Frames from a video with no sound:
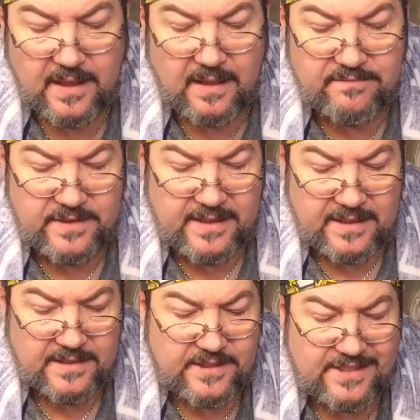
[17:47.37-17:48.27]

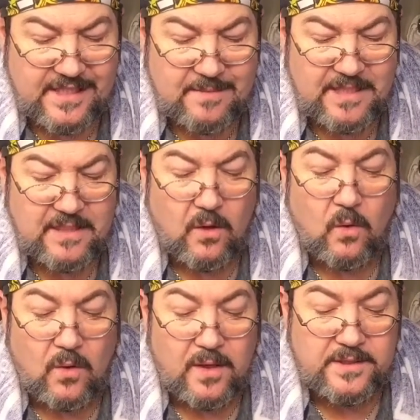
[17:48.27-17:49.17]
vanilla, cinnamon,
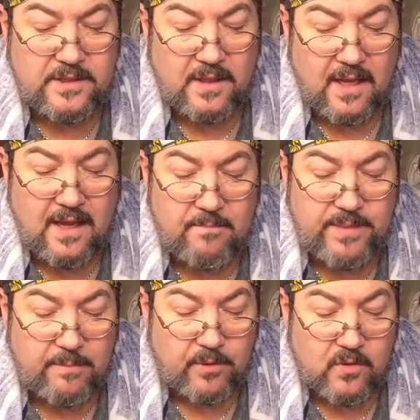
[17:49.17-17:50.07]
orange, lime,
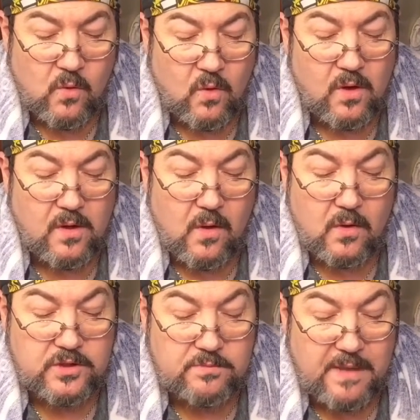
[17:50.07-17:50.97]
peppercorn,
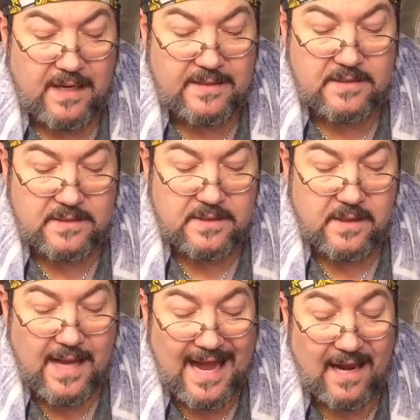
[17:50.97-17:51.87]
allspice,
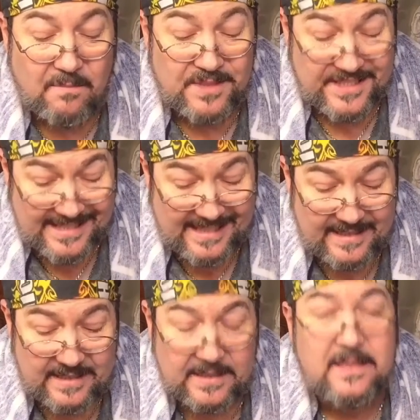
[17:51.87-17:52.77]
alum
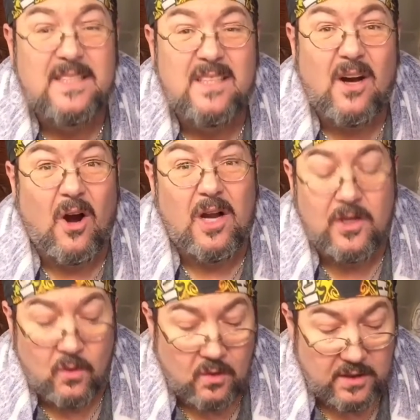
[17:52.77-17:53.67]
scent,
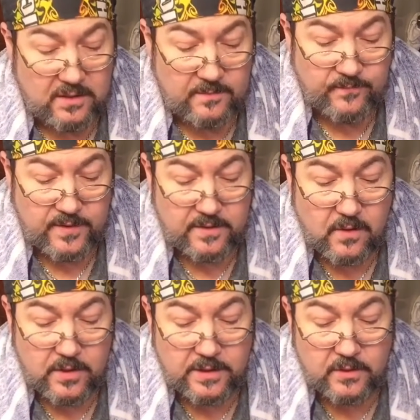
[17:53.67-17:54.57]
argan oil,
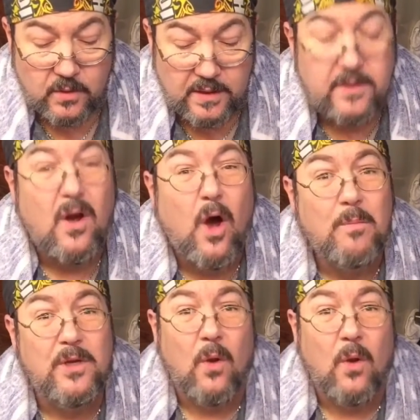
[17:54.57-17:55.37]
coconut oil, and almond